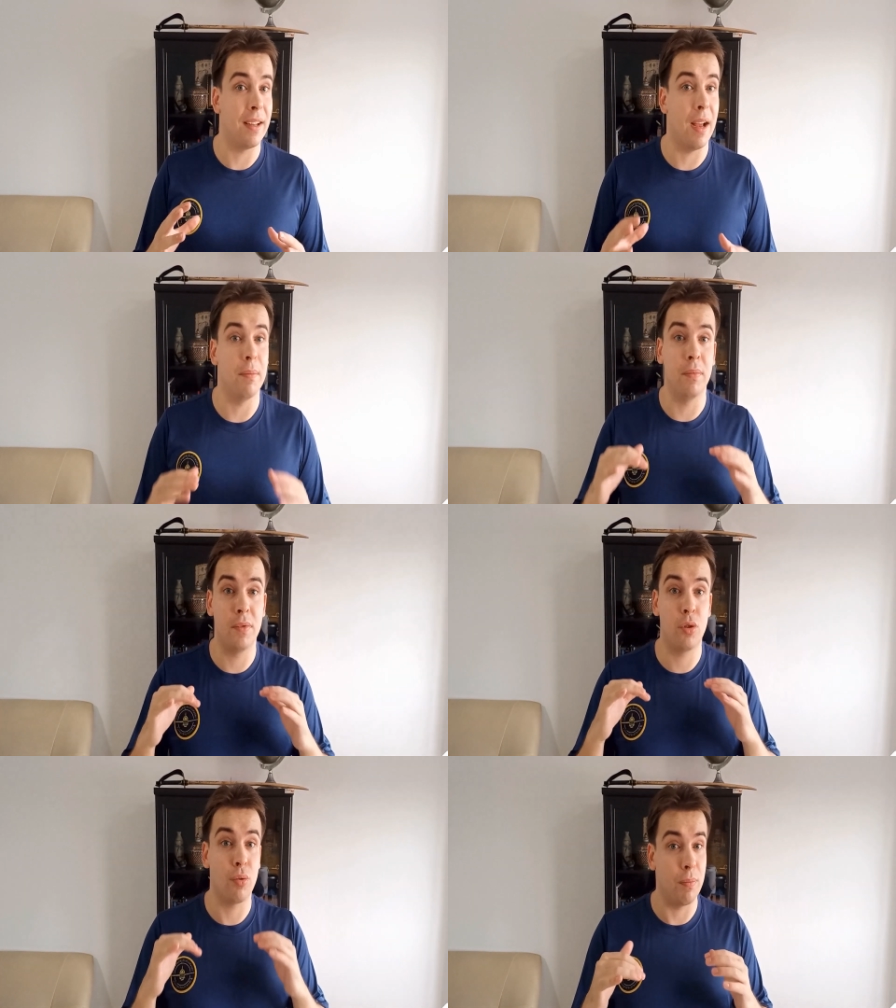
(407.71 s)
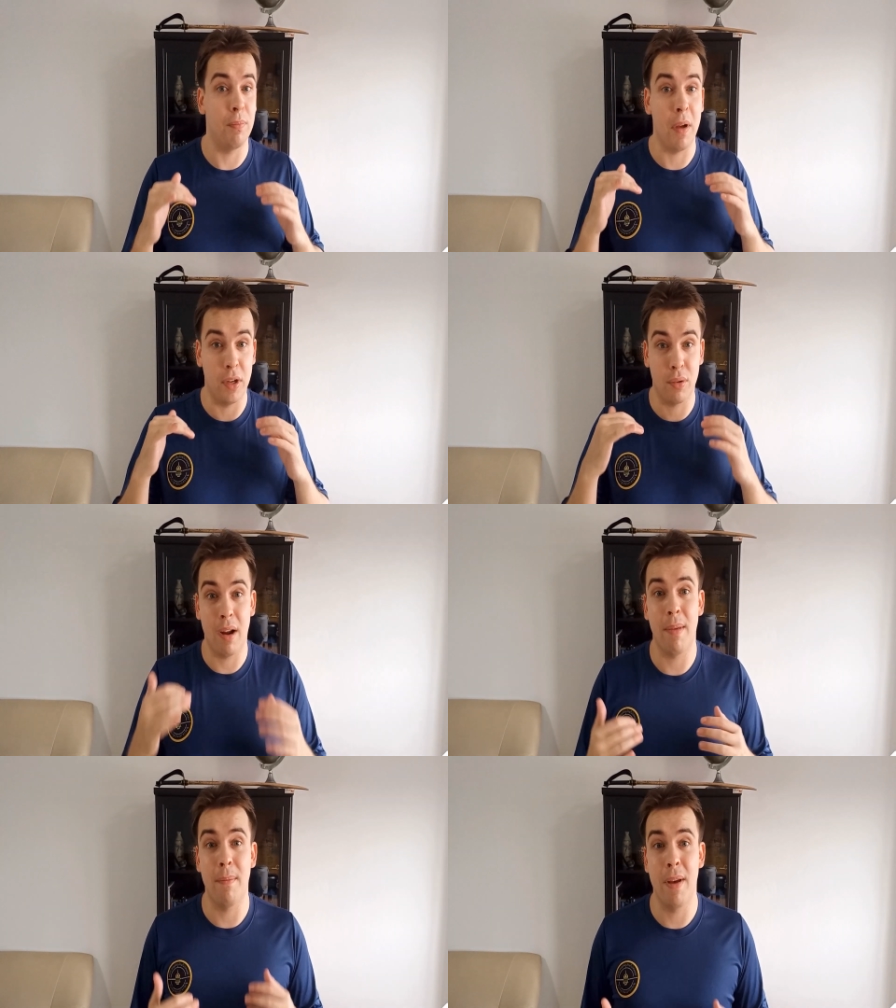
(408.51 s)
I'm I
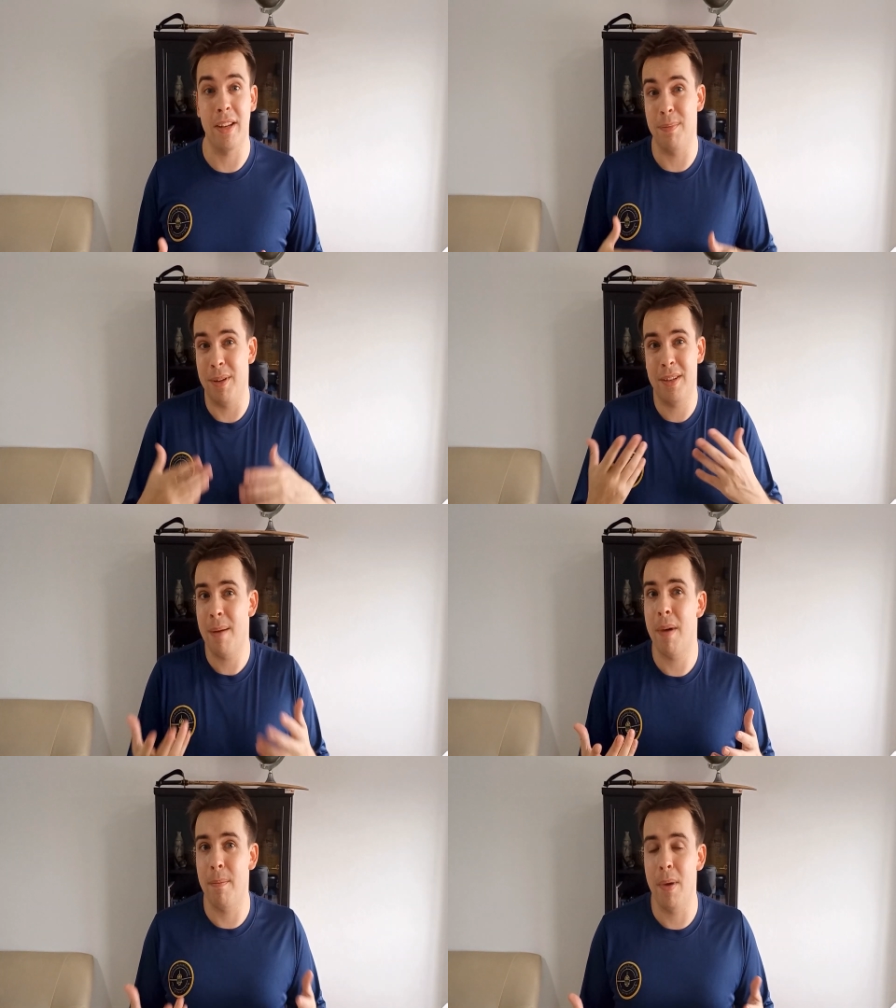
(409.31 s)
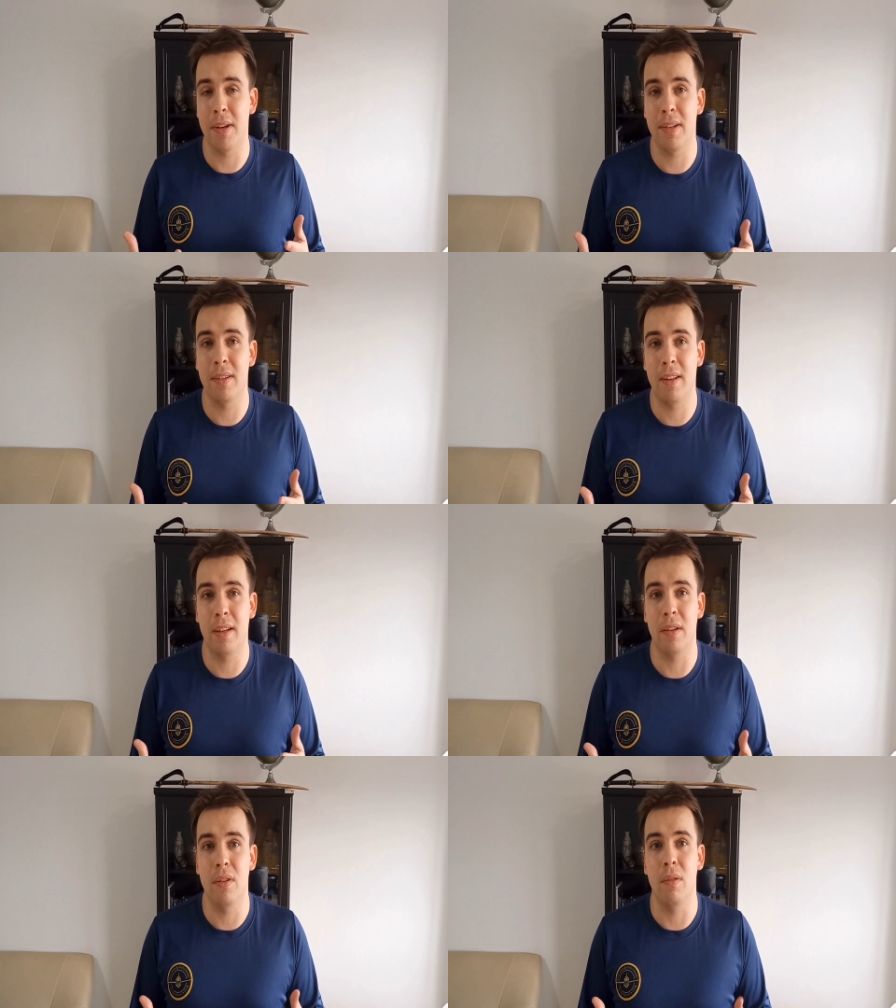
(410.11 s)
try my best but it's not my best
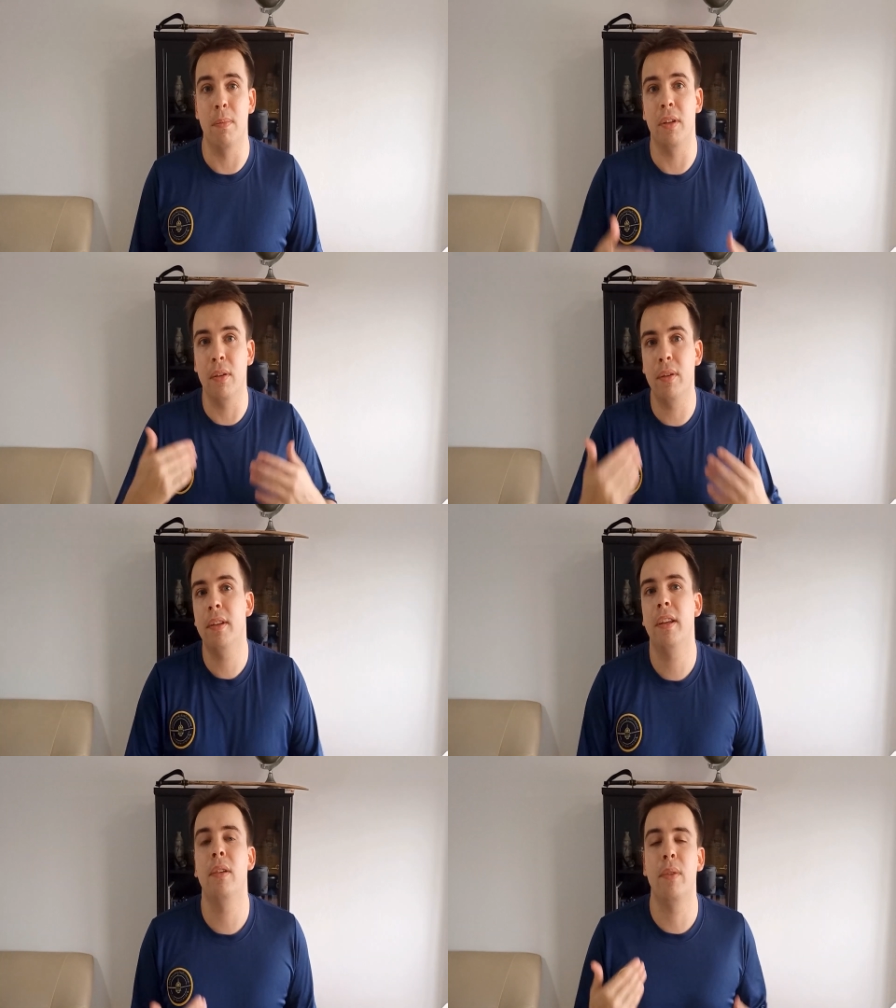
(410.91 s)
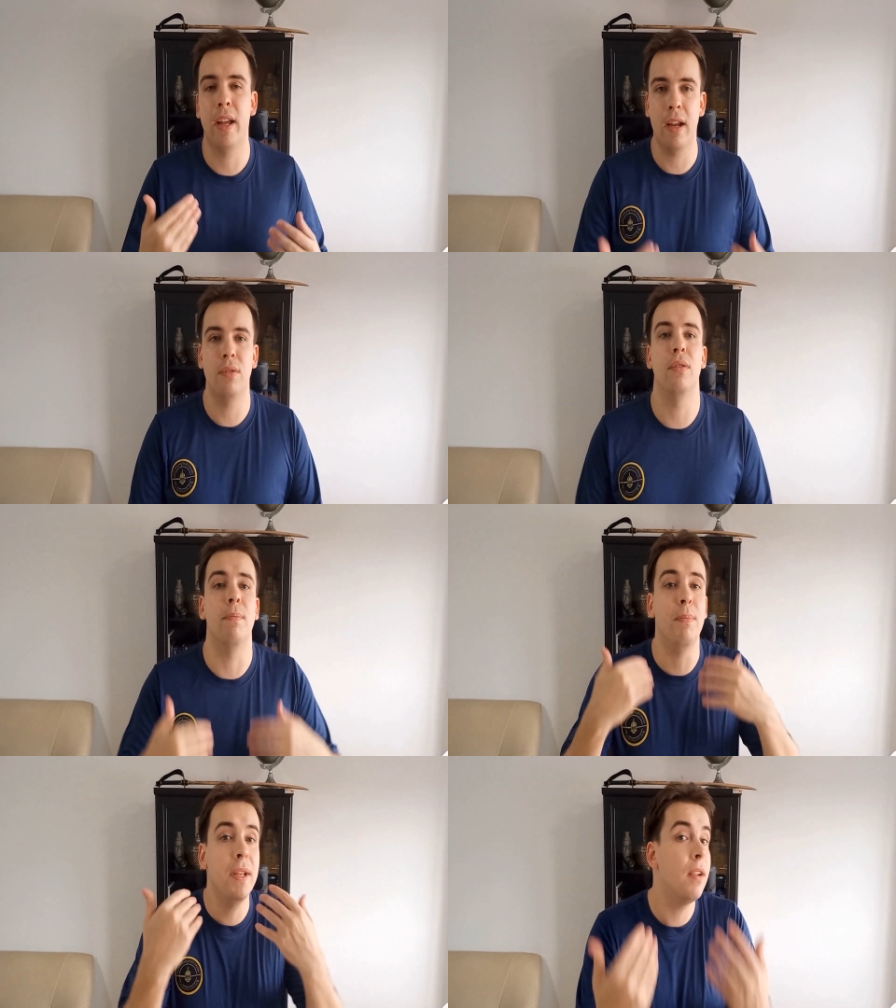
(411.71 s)
thing to do. But the only thing you can do
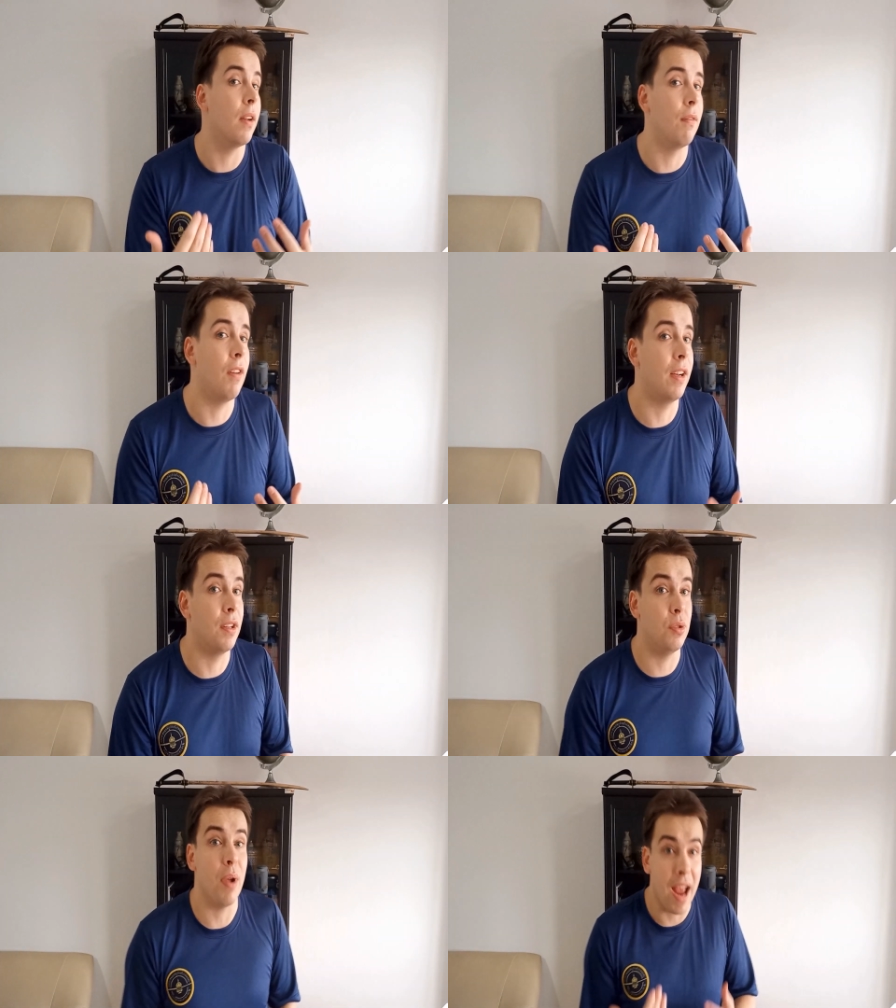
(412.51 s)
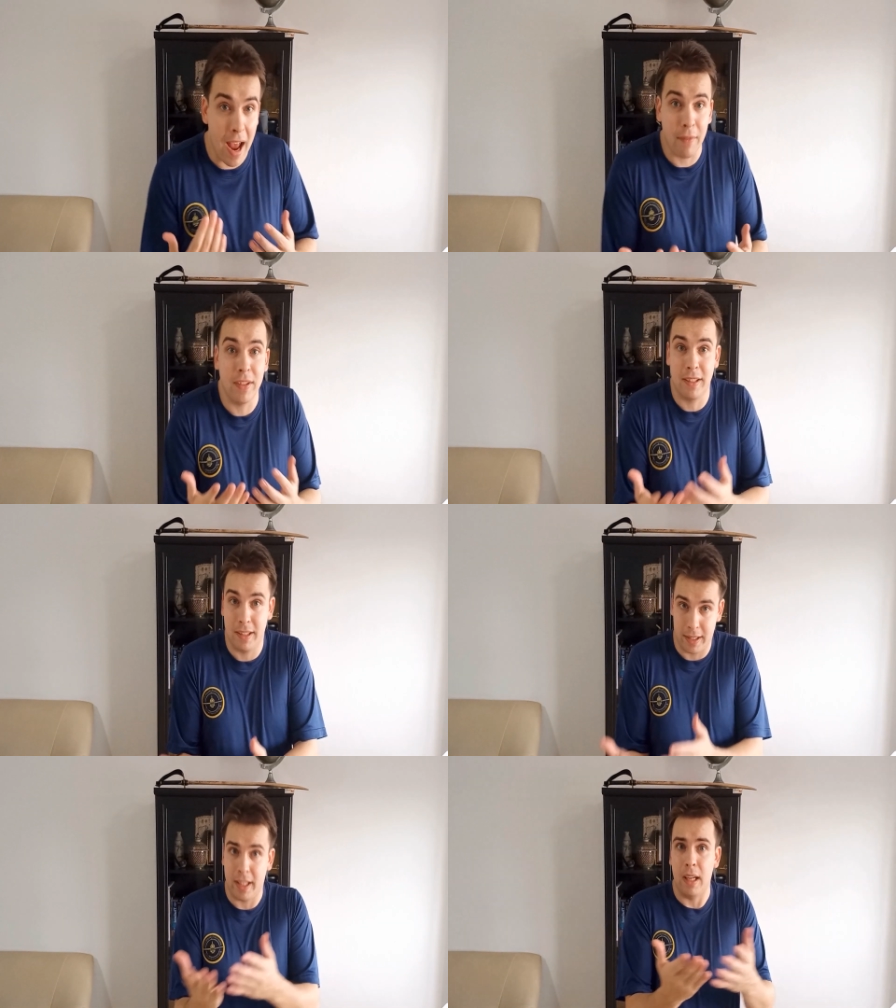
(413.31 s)
to be good at fighting is you have to
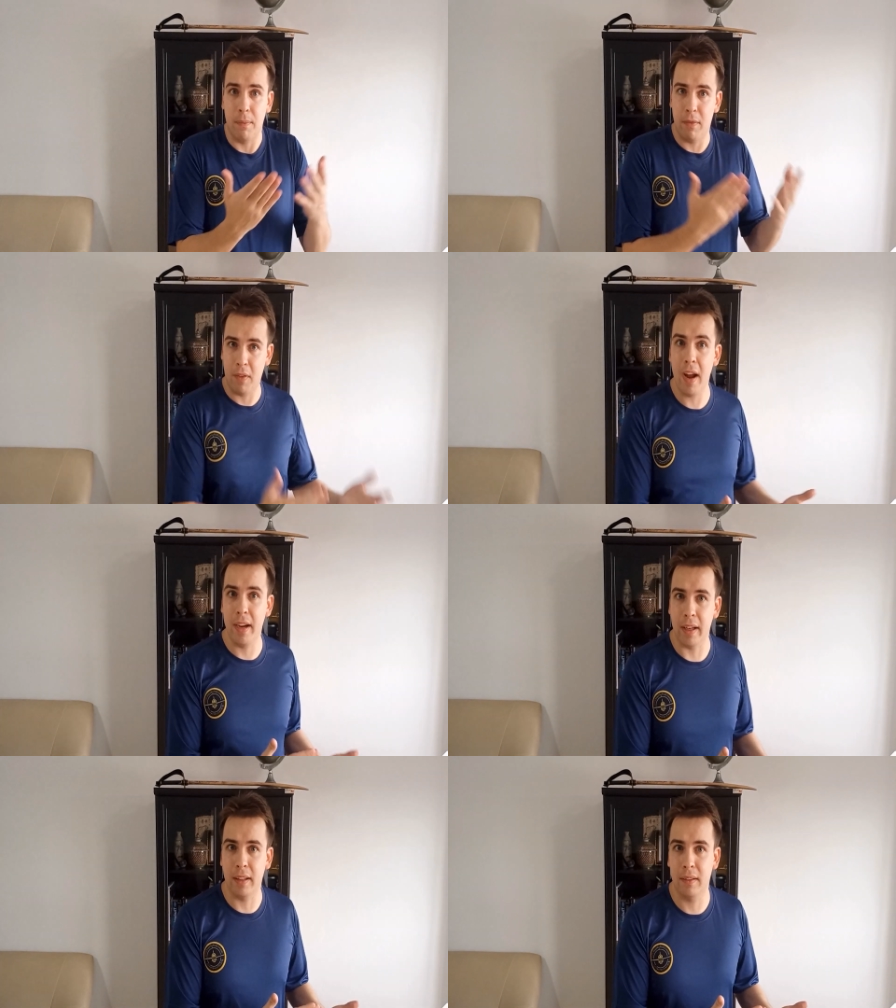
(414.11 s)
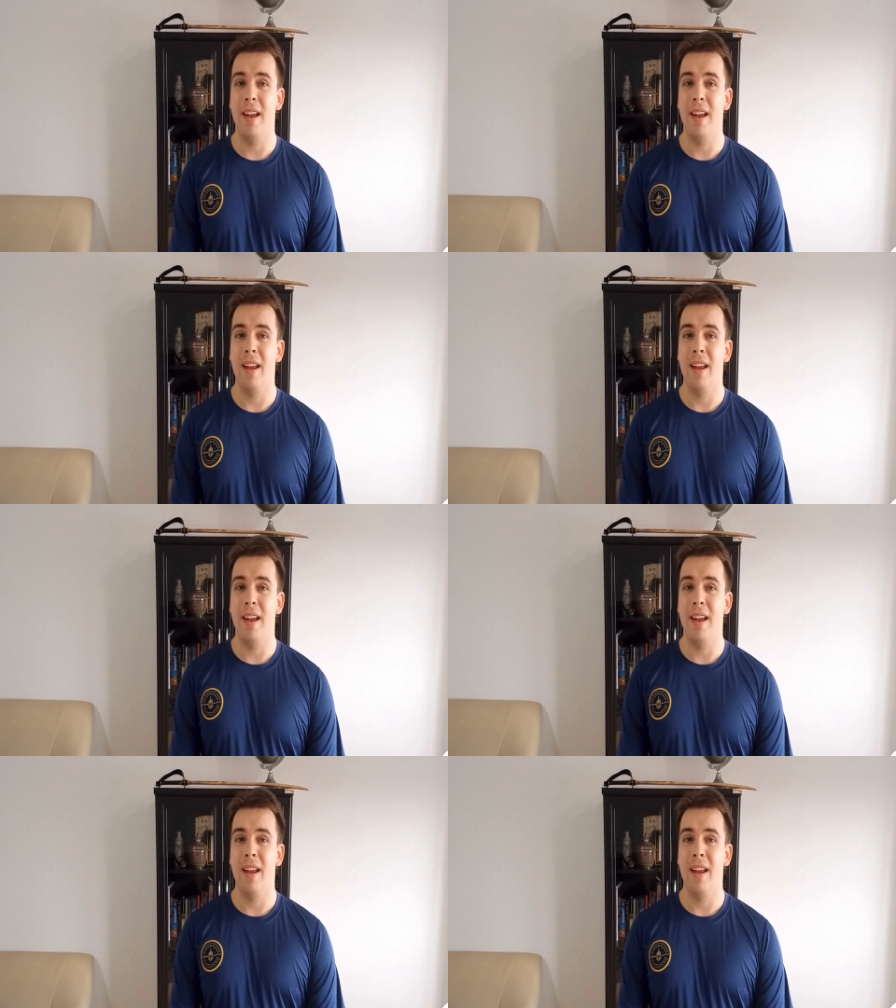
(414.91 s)
keep fighting.